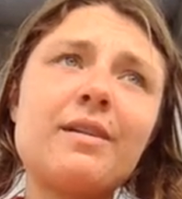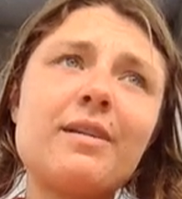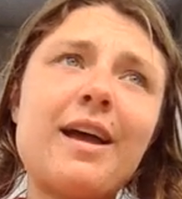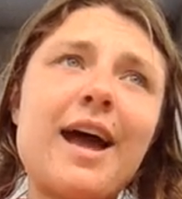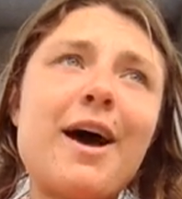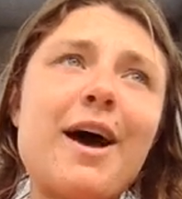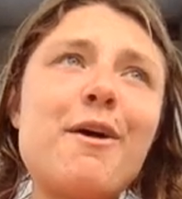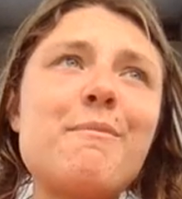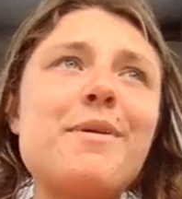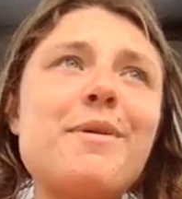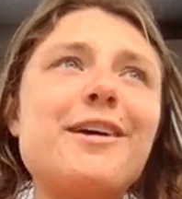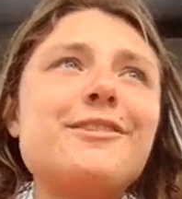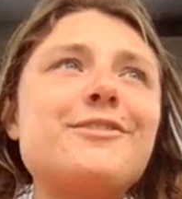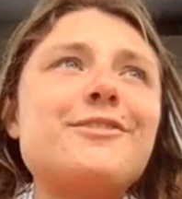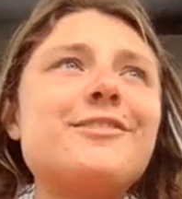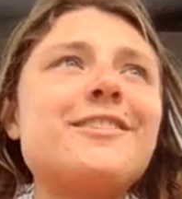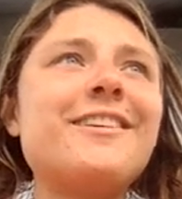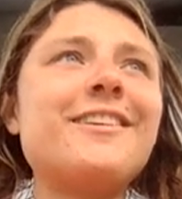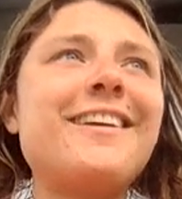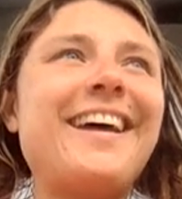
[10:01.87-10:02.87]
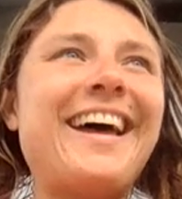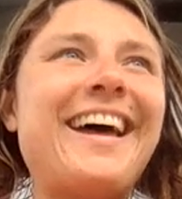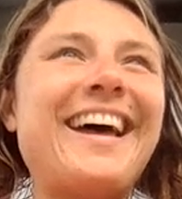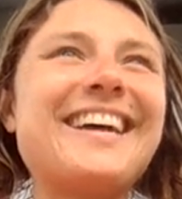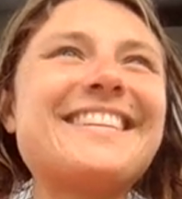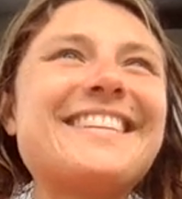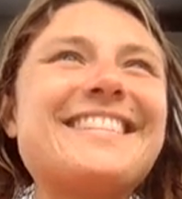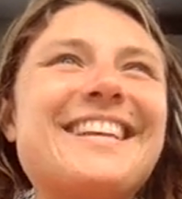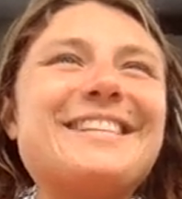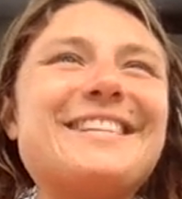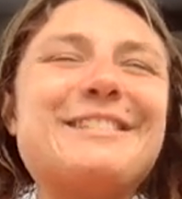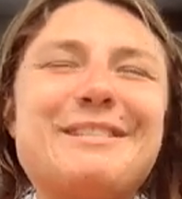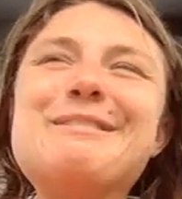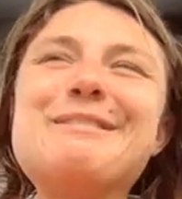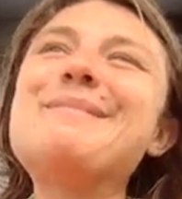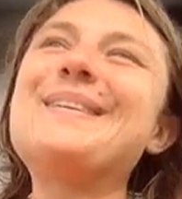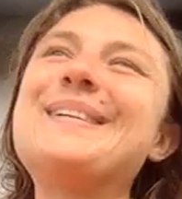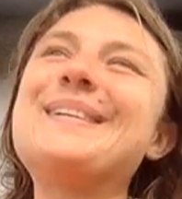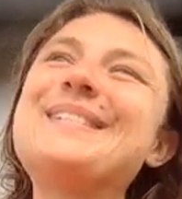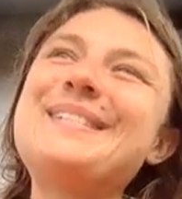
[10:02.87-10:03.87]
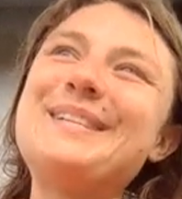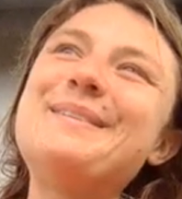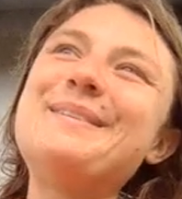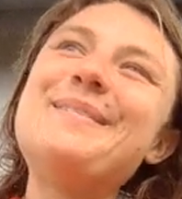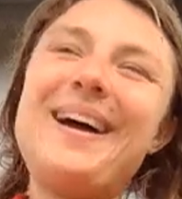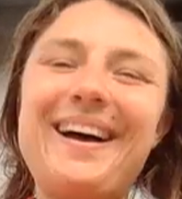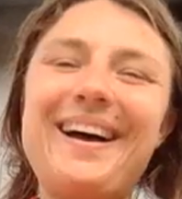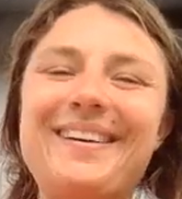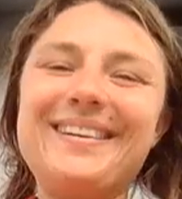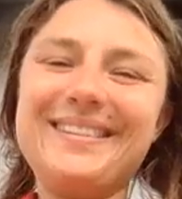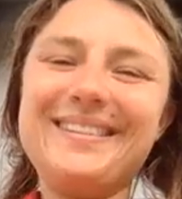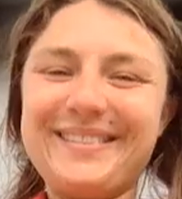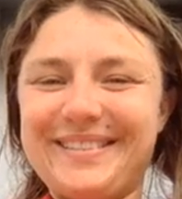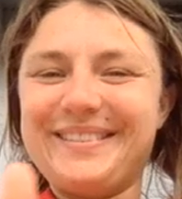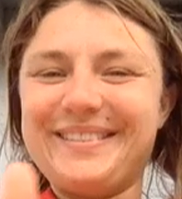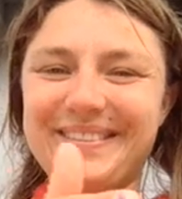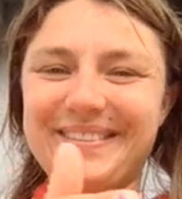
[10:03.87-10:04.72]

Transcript: How much access to personal power do